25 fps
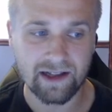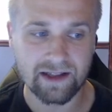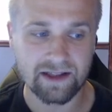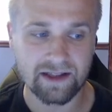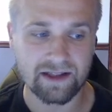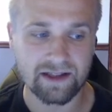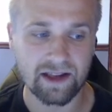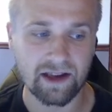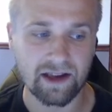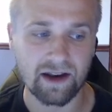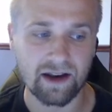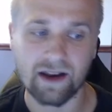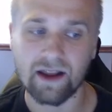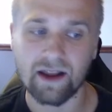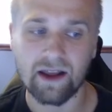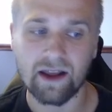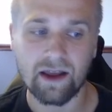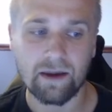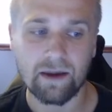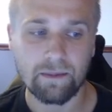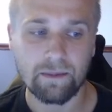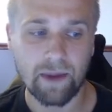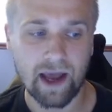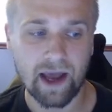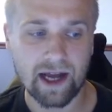and
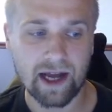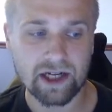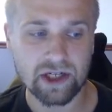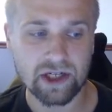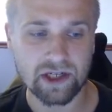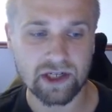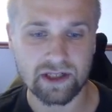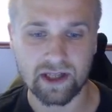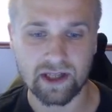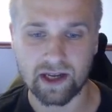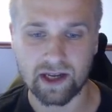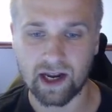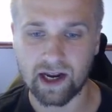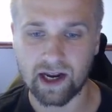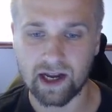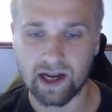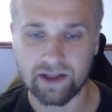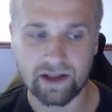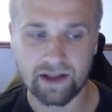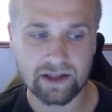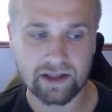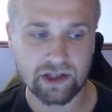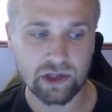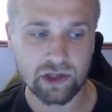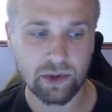badges. Like I got
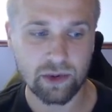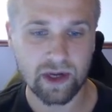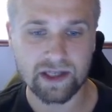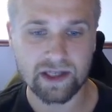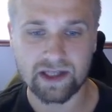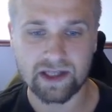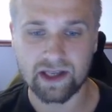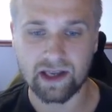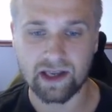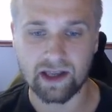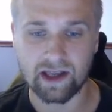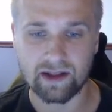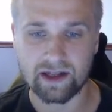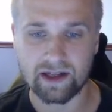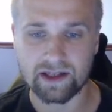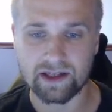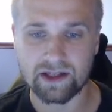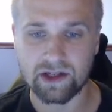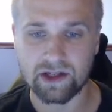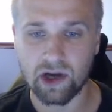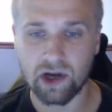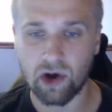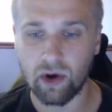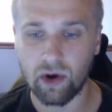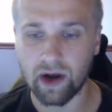this US kit. Let's
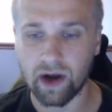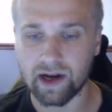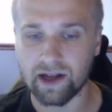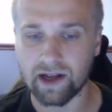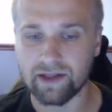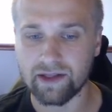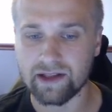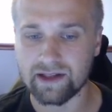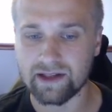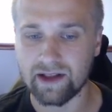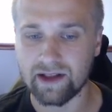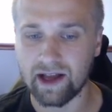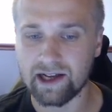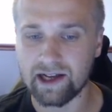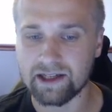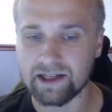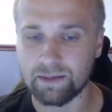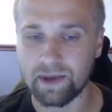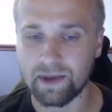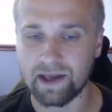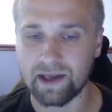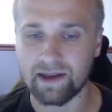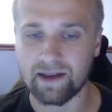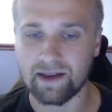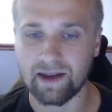go. I got this
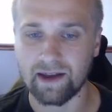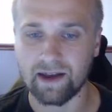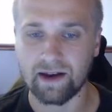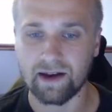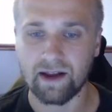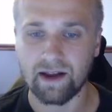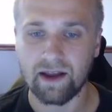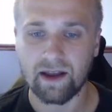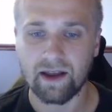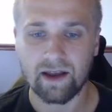Liespig kit.